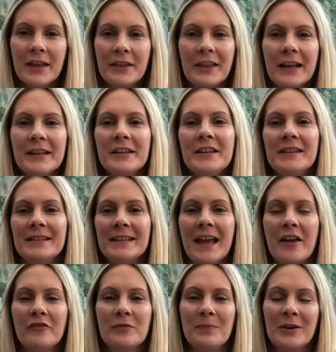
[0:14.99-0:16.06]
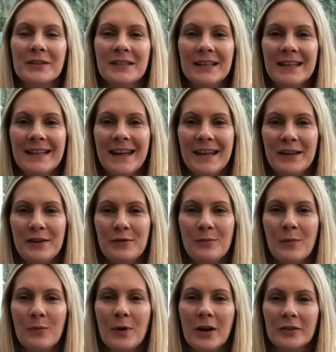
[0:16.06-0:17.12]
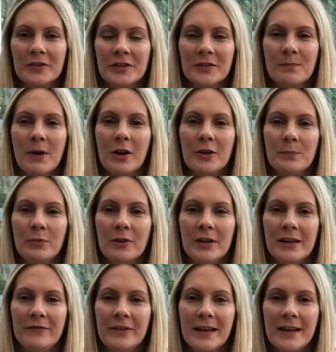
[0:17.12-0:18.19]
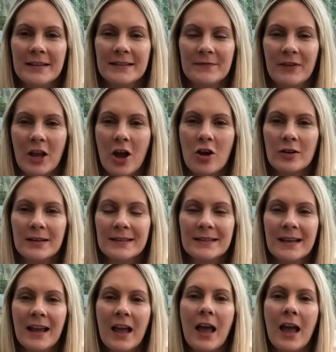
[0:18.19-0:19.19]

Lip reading: Thank you to everybody who watched my previous vlogs.